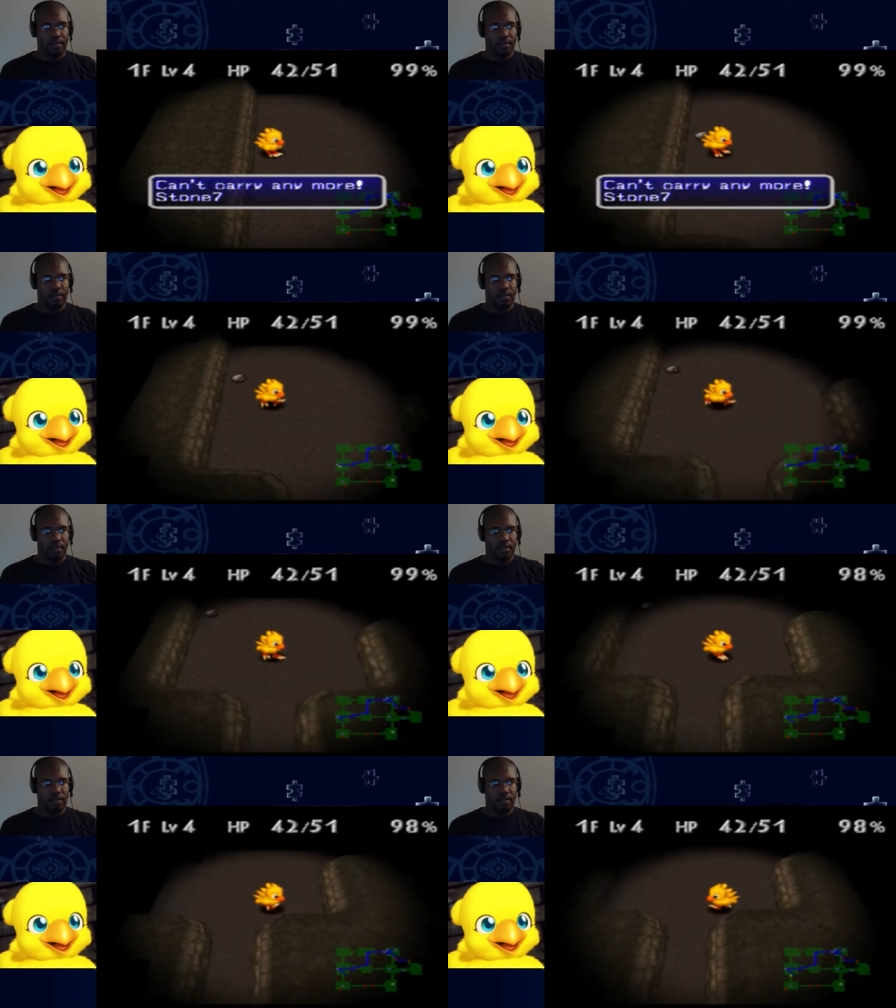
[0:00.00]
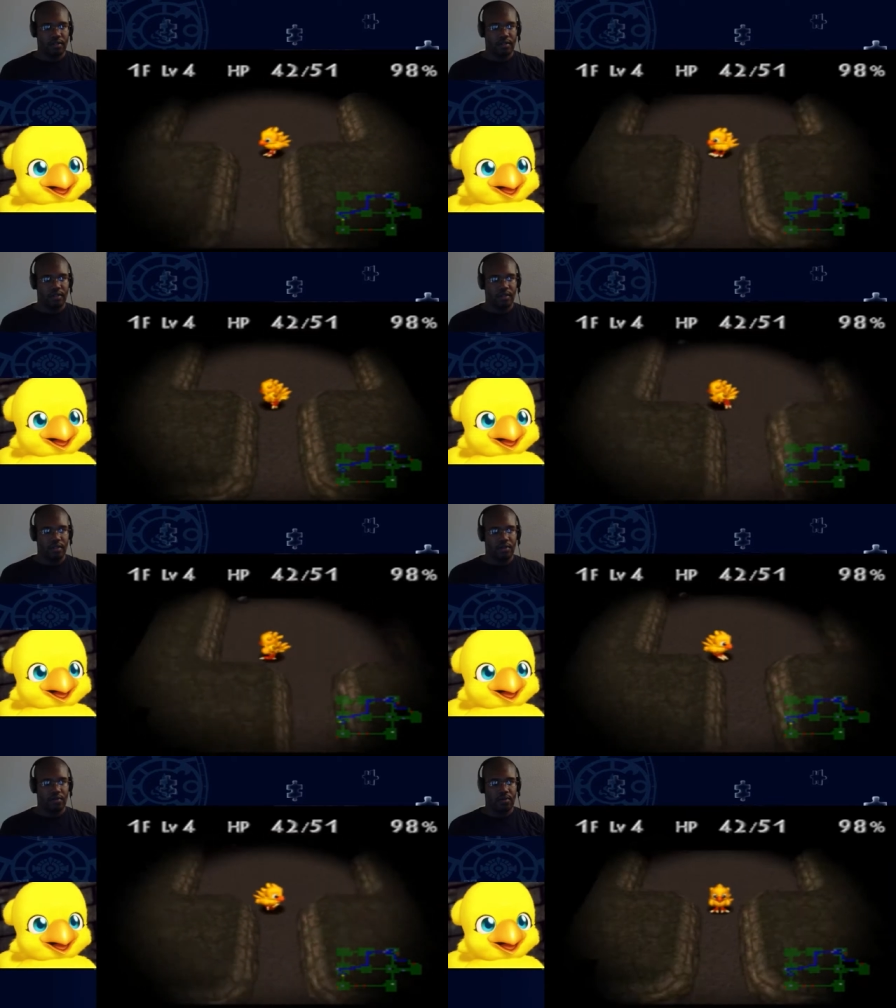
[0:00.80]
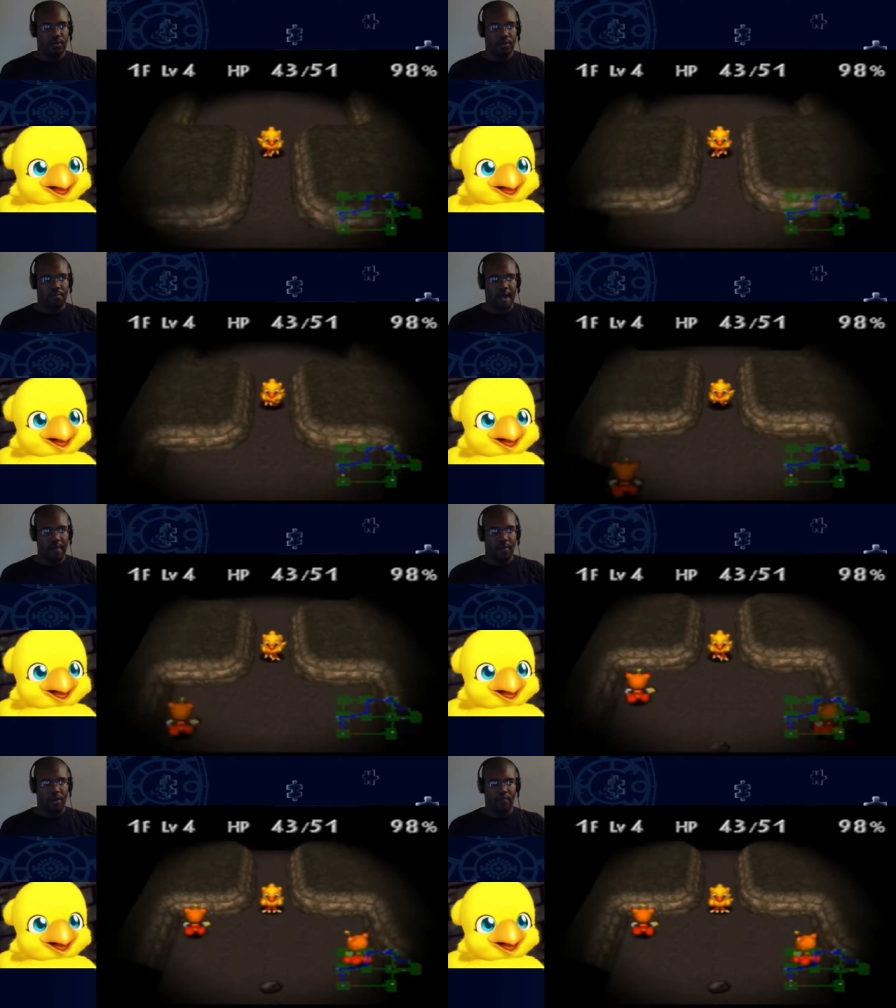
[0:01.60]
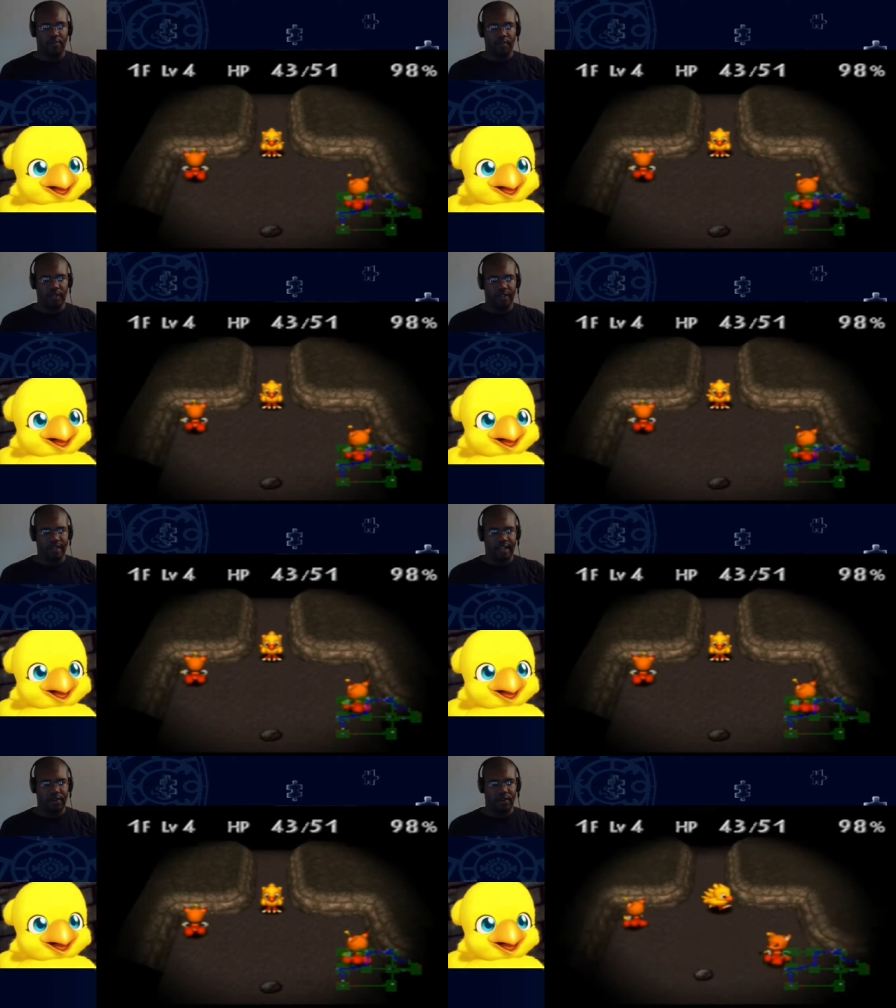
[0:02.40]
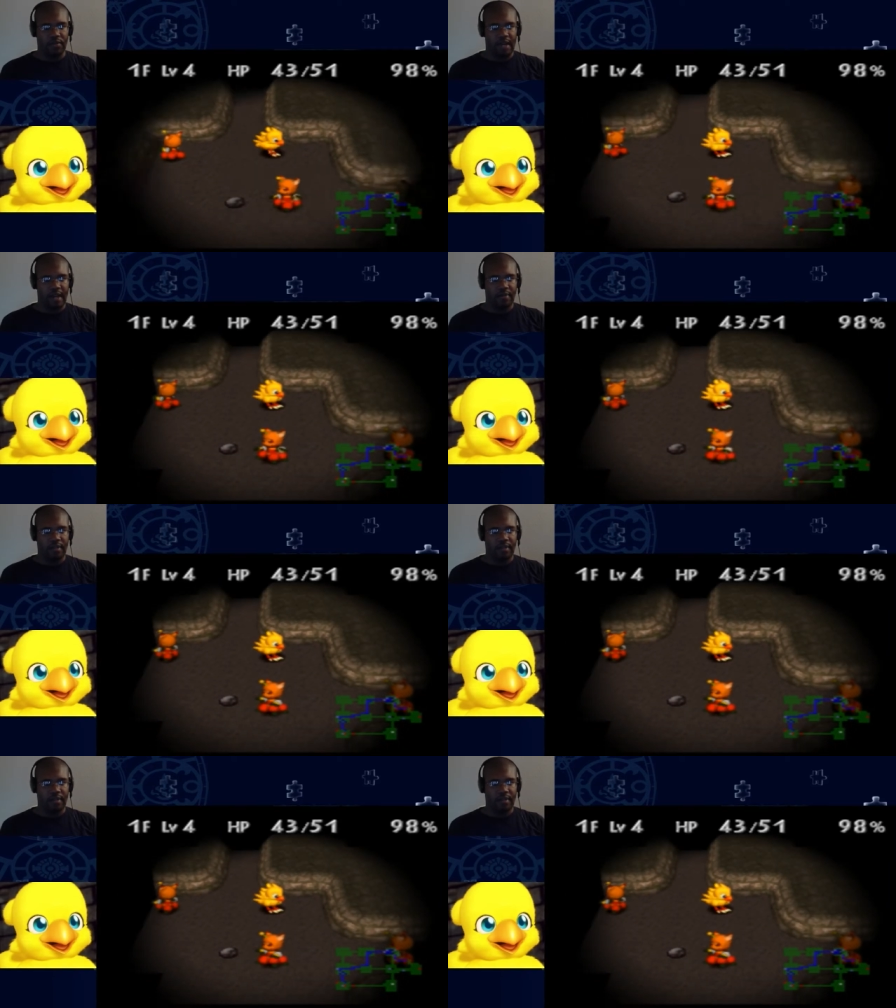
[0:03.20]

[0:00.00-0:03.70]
Okay, it's just the stone. Oh, the map card revealed everything on the map.